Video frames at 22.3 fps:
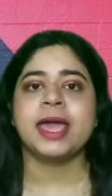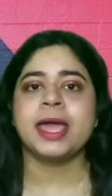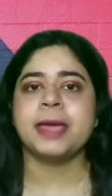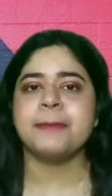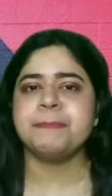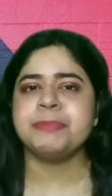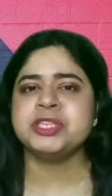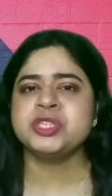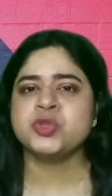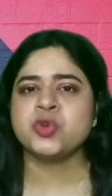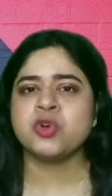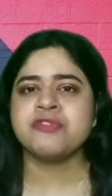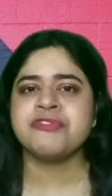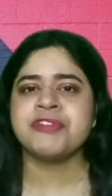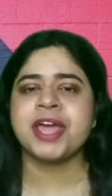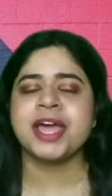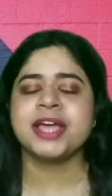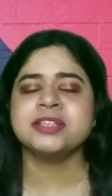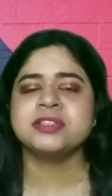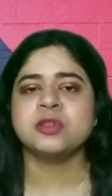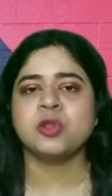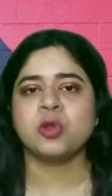Episoft
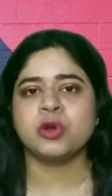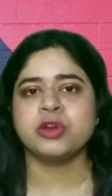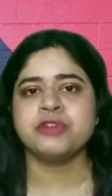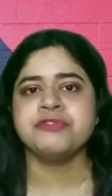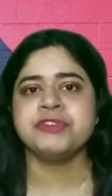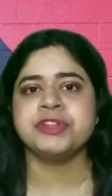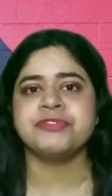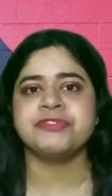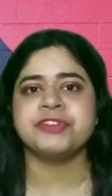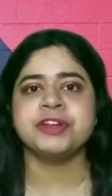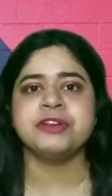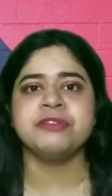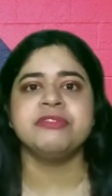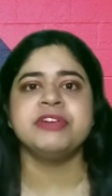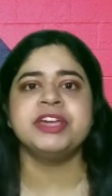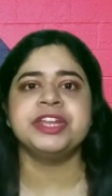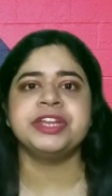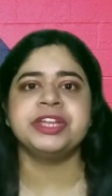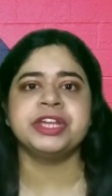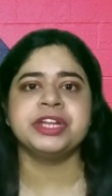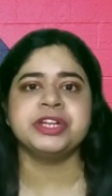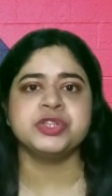has a lot of different
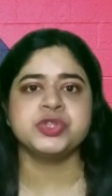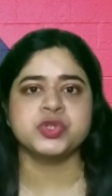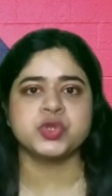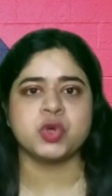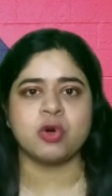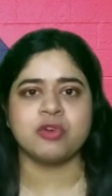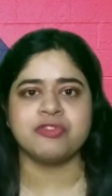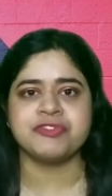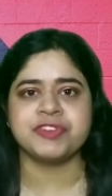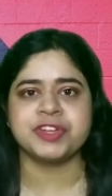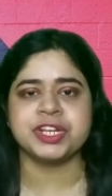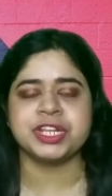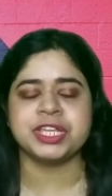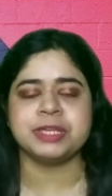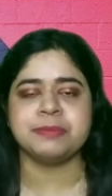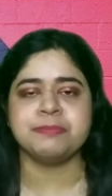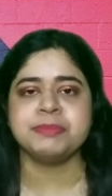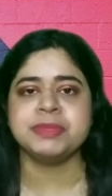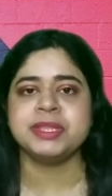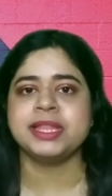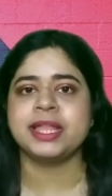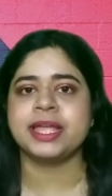variants of
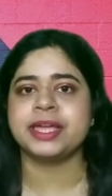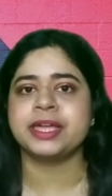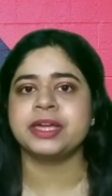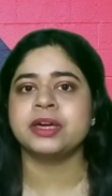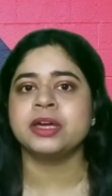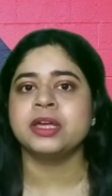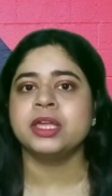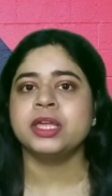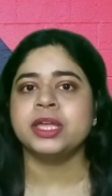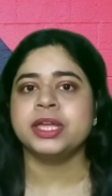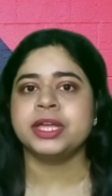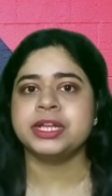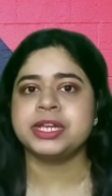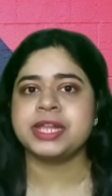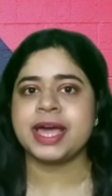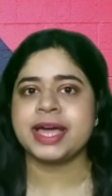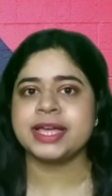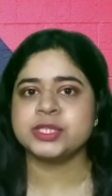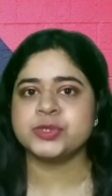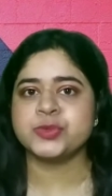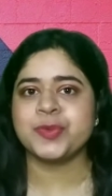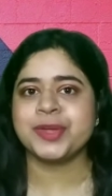cream, like it
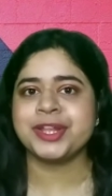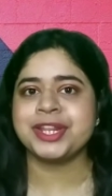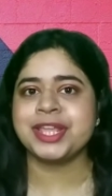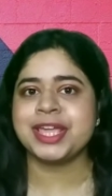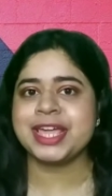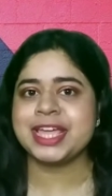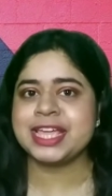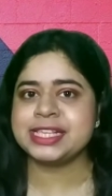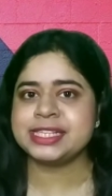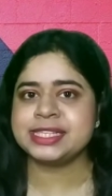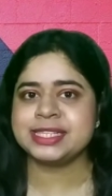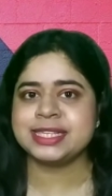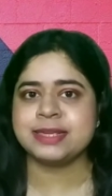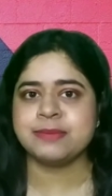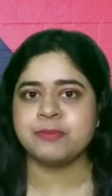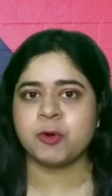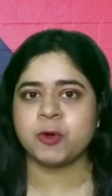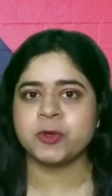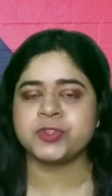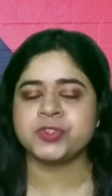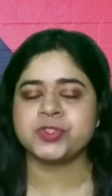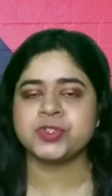has one AC
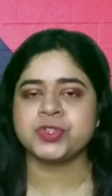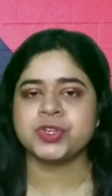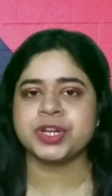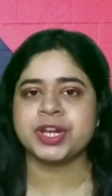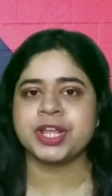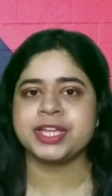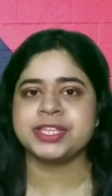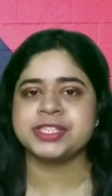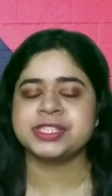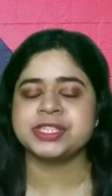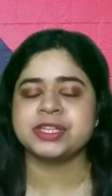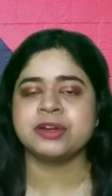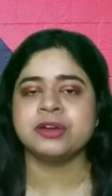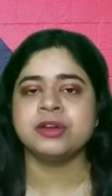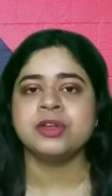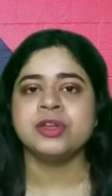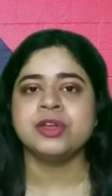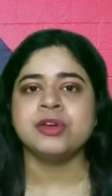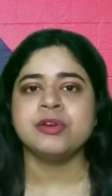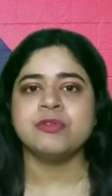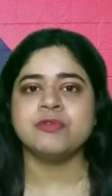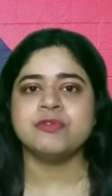moisturizer
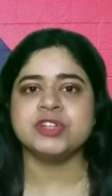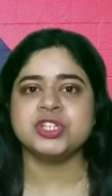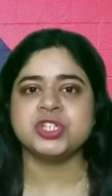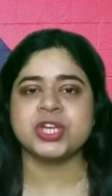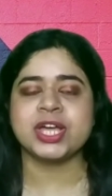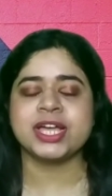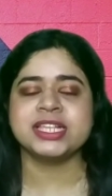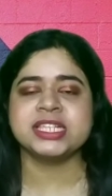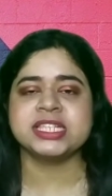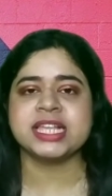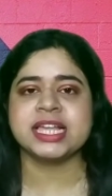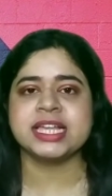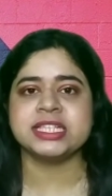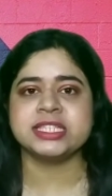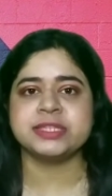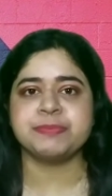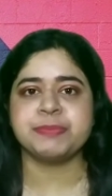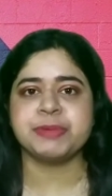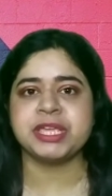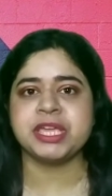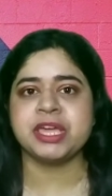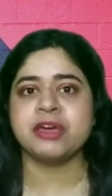which has
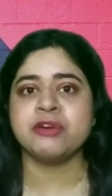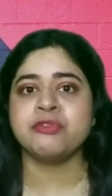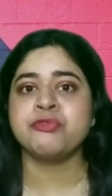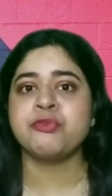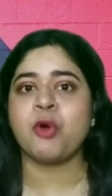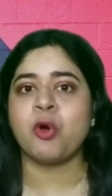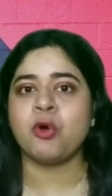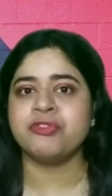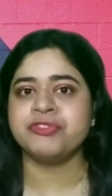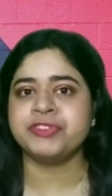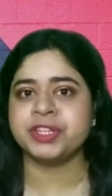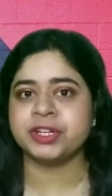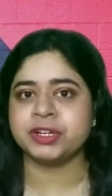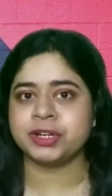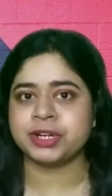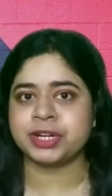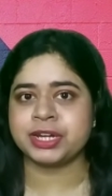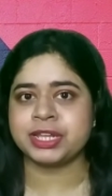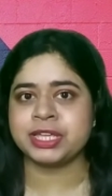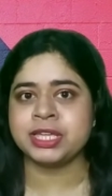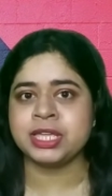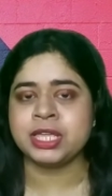SPF of
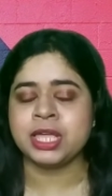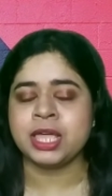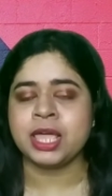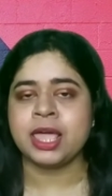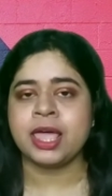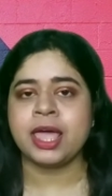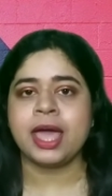30,